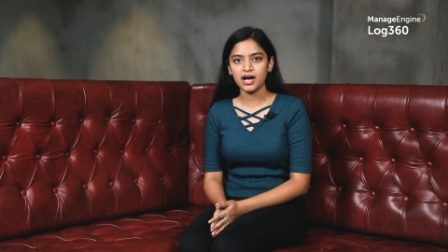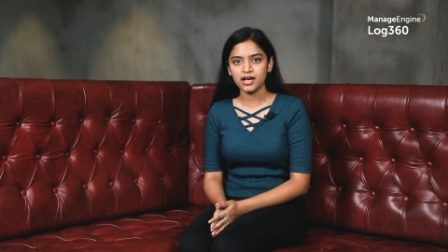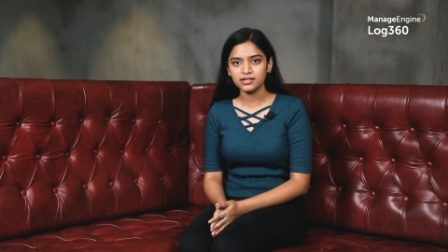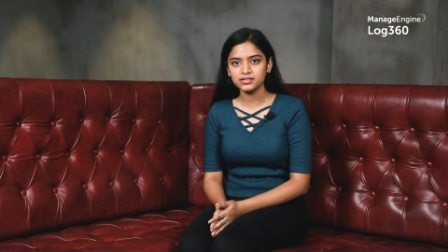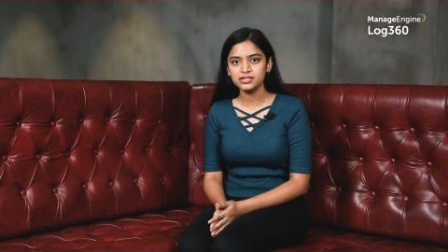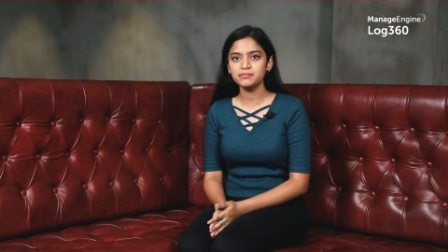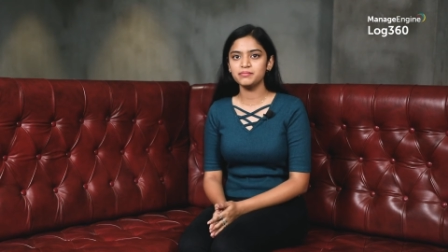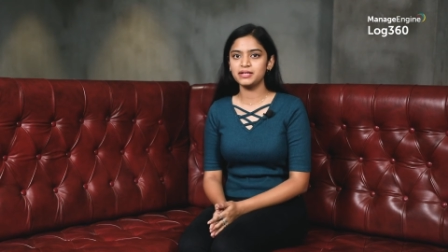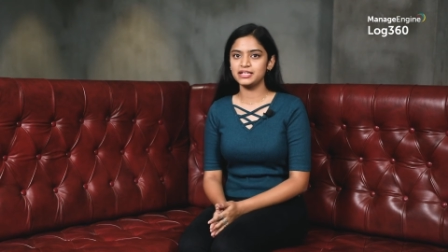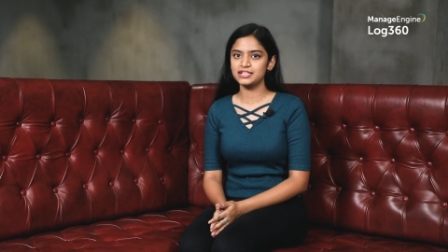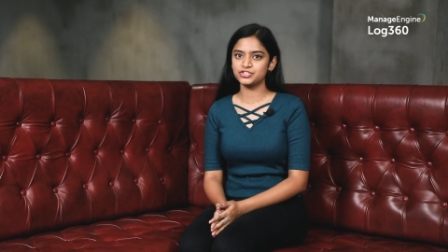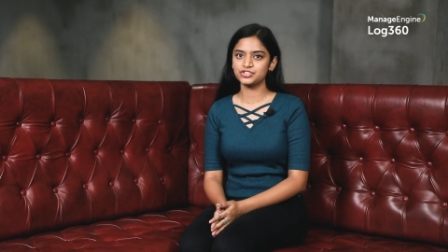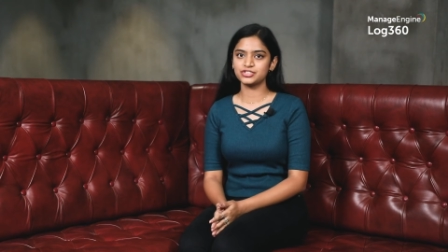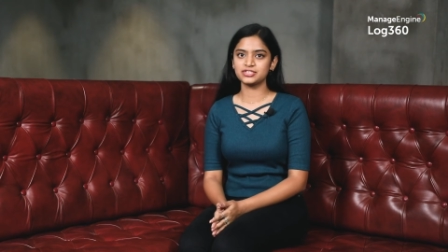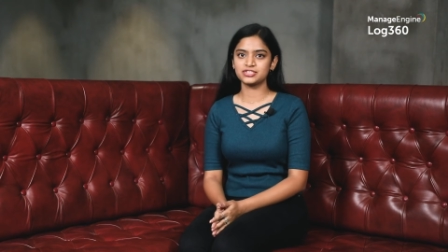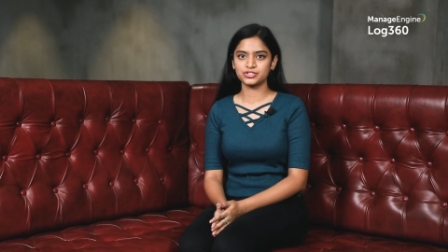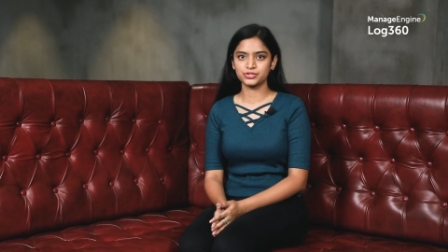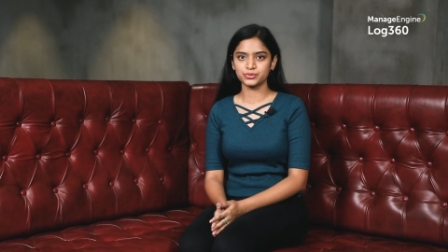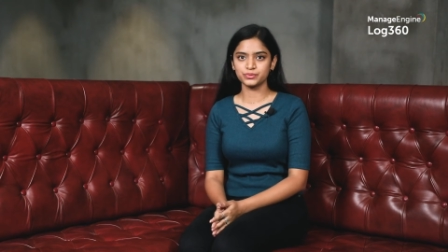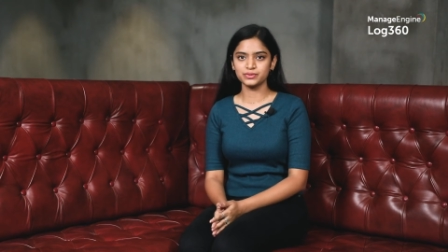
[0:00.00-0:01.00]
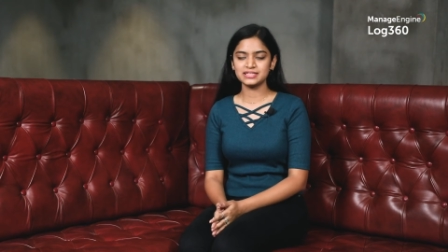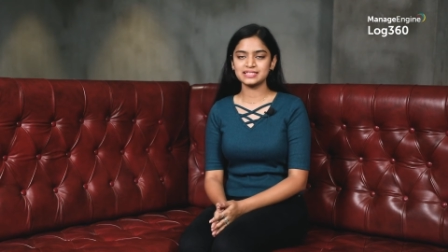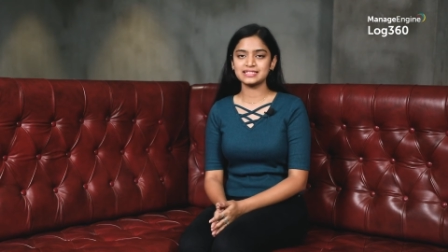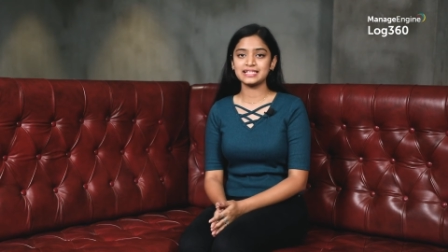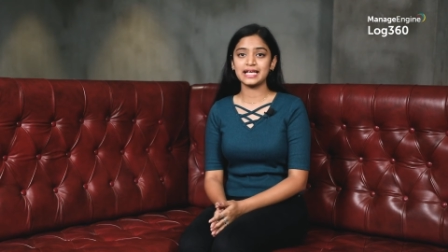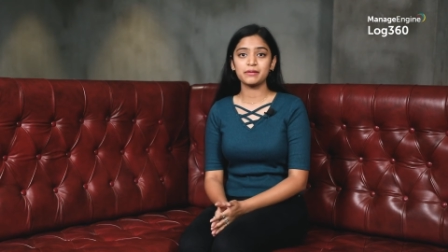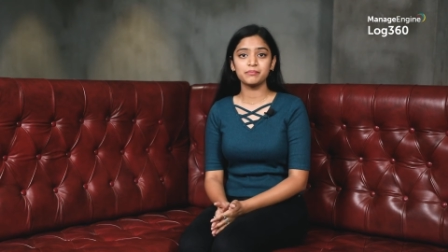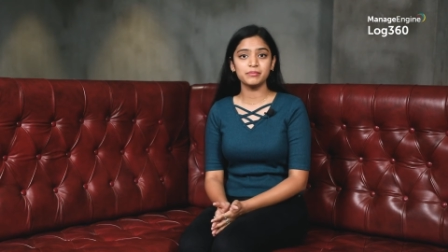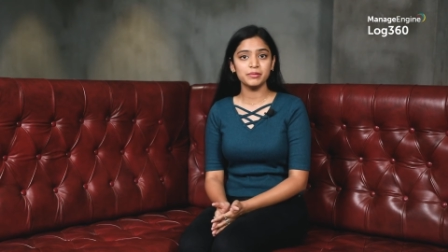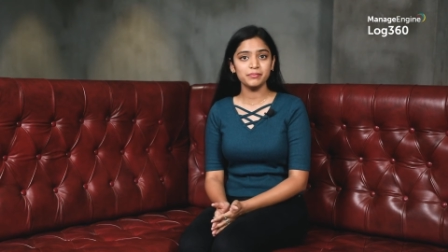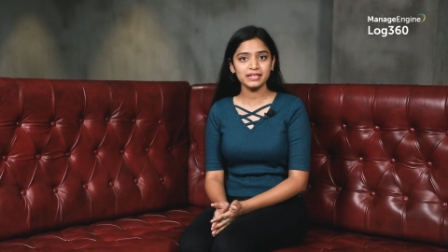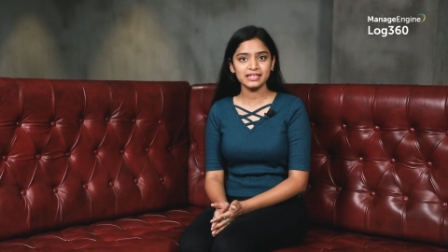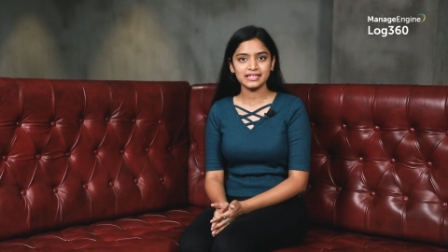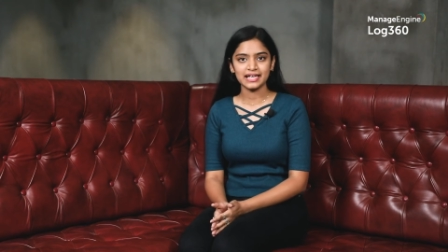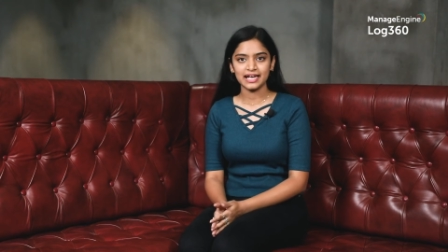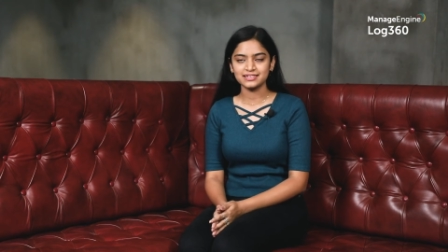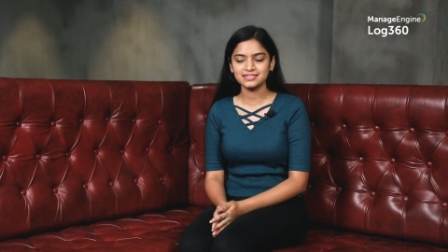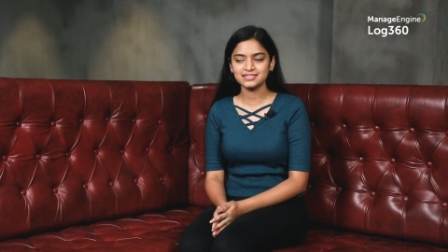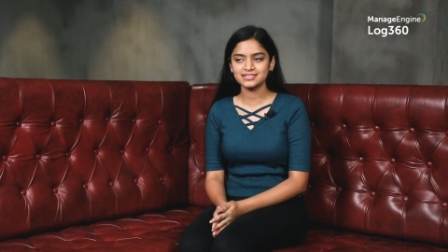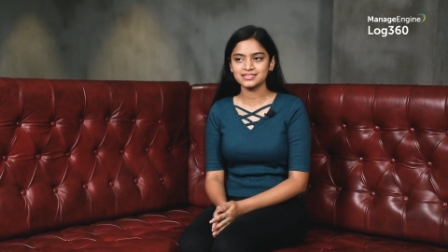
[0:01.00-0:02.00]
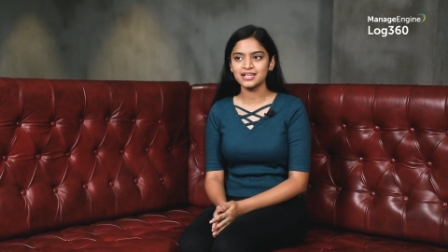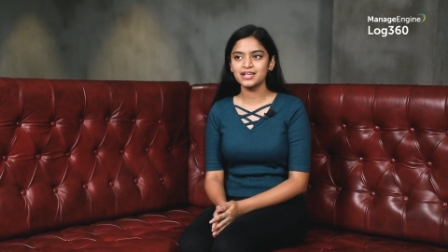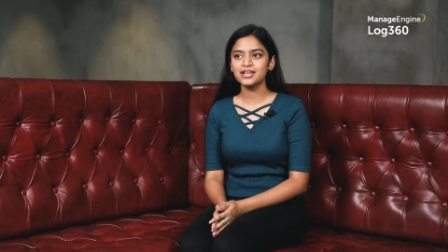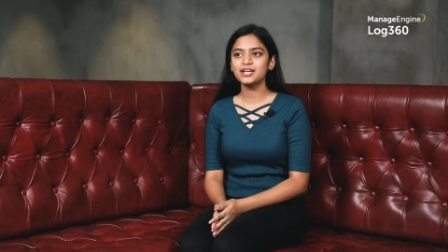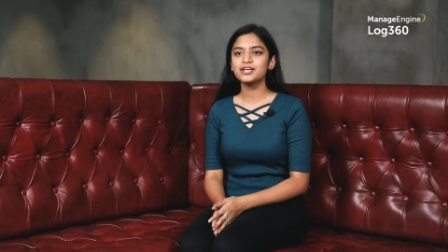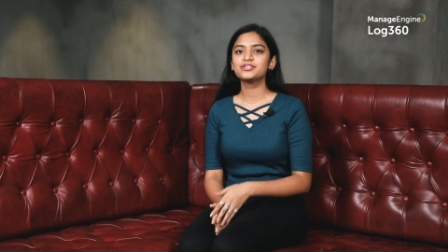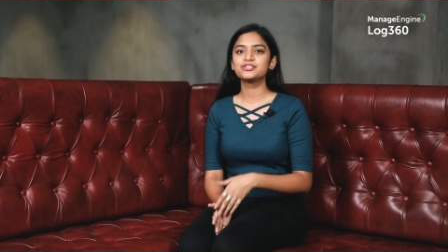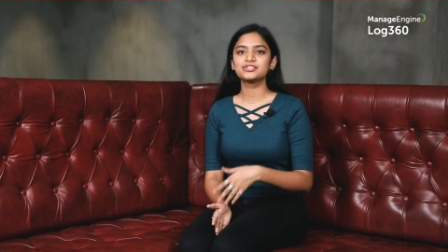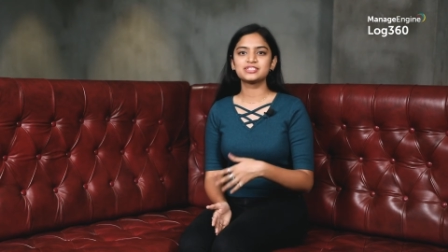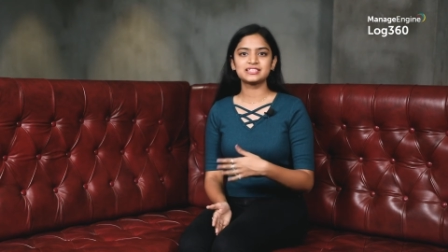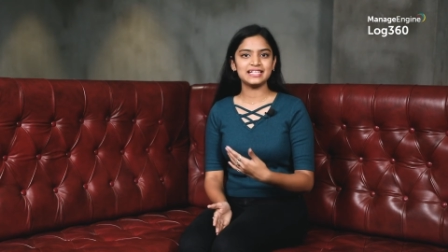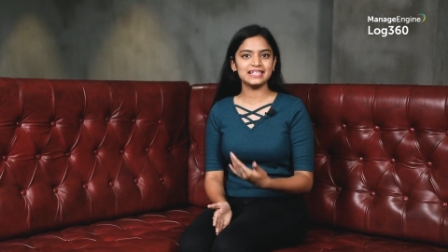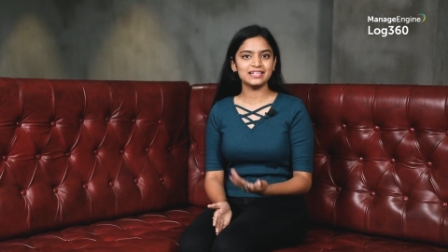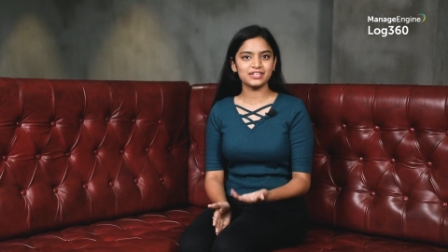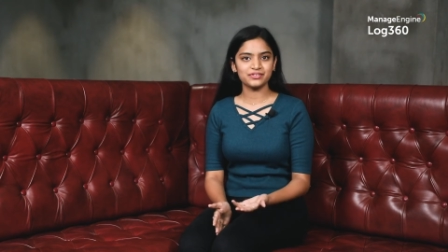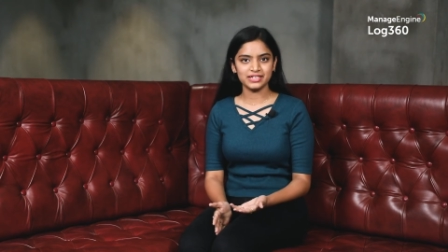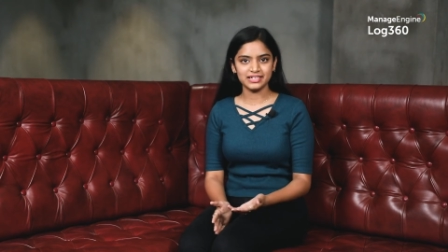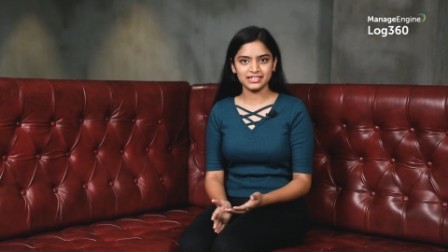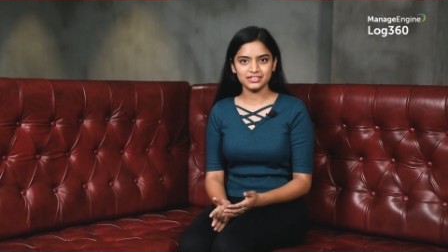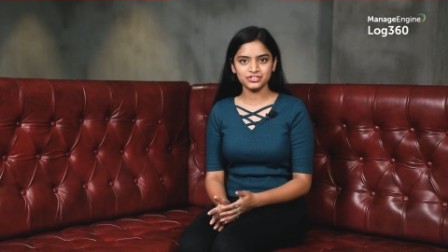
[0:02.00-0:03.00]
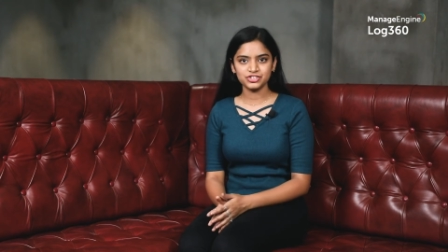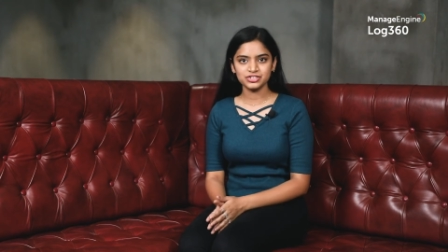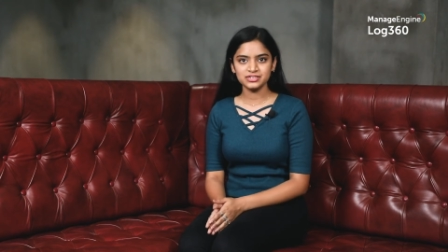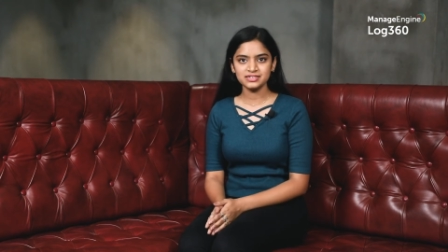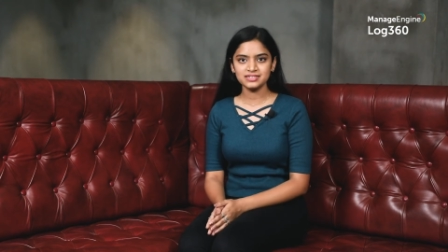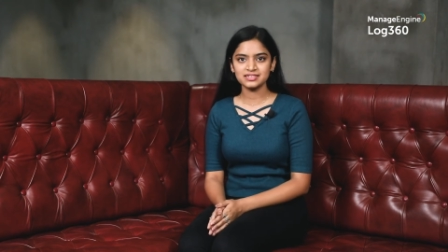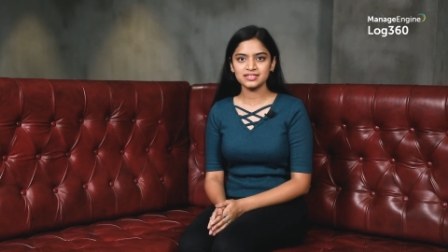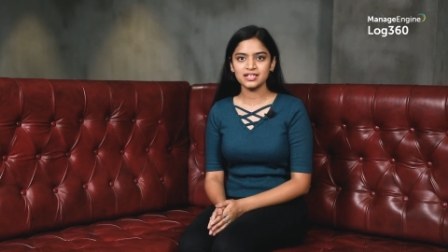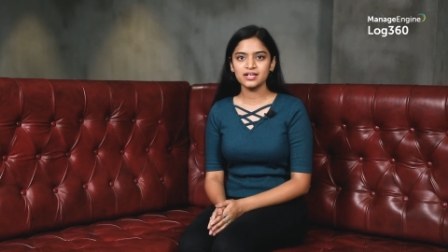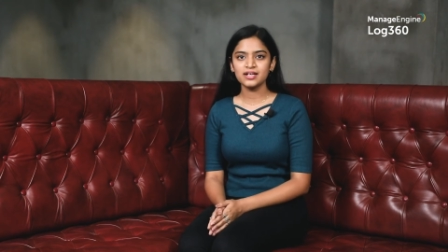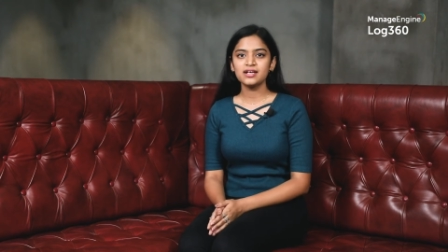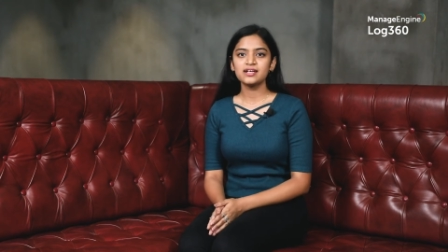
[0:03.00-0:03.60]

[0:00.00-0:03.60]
other malicious tools like Mimikatz to steal credentials,